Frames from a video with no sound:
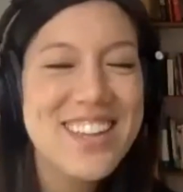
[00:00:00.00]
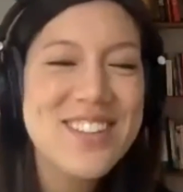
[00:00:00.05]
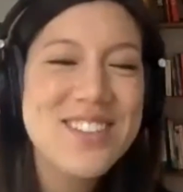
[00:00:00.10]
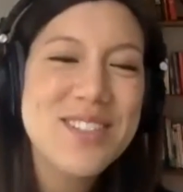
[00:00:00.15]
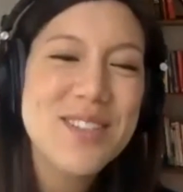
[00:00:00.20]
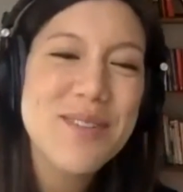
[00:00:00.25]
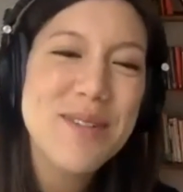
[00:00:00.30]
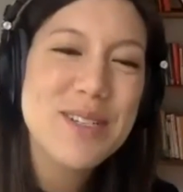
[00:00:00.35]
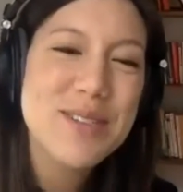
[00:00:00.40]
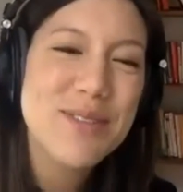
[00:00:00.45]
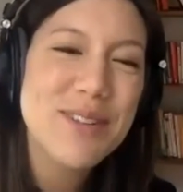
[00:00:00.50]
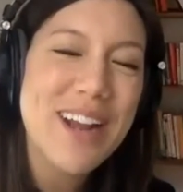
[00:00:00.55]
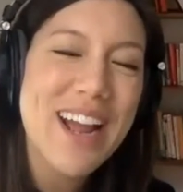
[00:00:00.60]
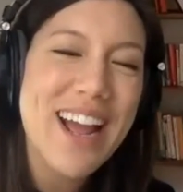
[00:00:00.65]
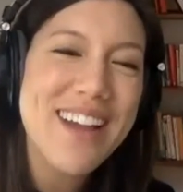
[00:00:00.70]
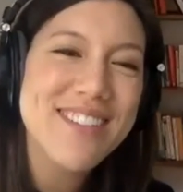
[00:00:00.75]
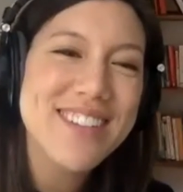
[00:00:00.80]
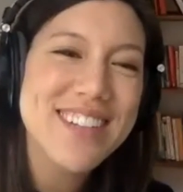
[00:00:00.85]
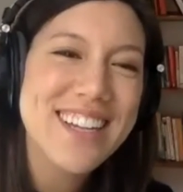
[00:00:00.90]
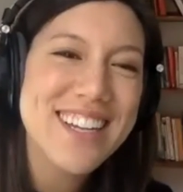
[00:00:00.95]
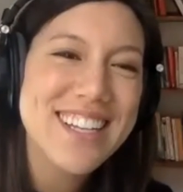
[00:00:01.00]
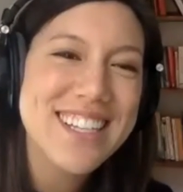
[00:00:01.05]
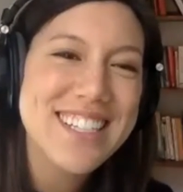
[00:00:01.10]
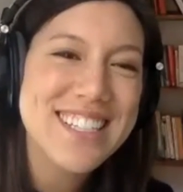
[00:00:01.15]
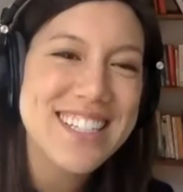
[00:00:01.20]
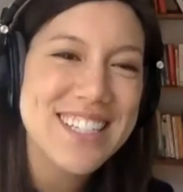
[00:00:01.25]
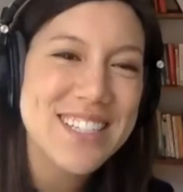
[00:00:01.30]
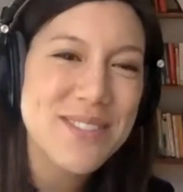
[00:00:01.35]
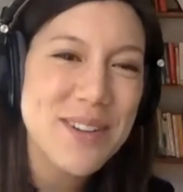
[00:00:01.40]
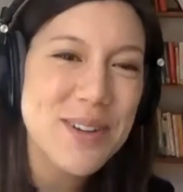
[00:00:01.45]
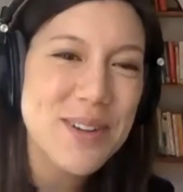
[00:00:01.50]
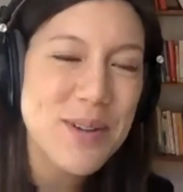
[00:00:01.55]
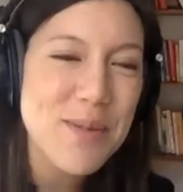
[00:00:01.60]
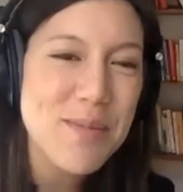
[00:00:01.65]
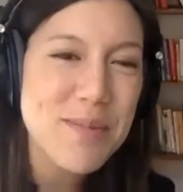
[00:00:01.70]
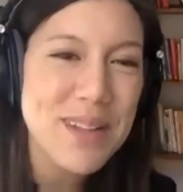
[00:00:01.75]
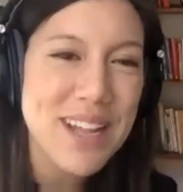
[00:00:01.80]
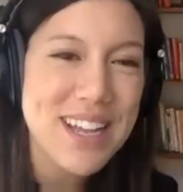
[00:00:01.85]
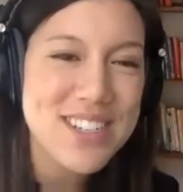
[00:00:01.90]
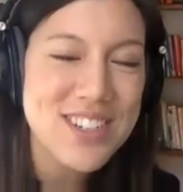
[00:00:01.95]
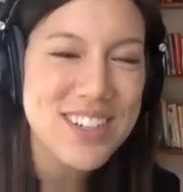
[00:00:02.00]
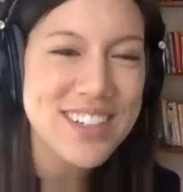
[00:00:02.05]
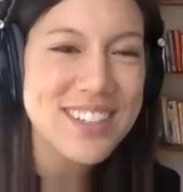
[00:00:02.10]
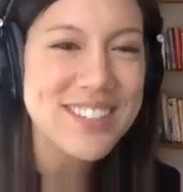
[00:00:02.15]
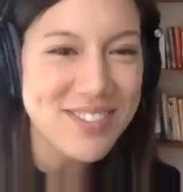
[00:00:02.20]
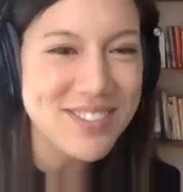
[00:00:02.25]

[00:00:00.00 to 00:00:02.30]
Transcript: you so thank much for you. having us. It's been a real pleasure.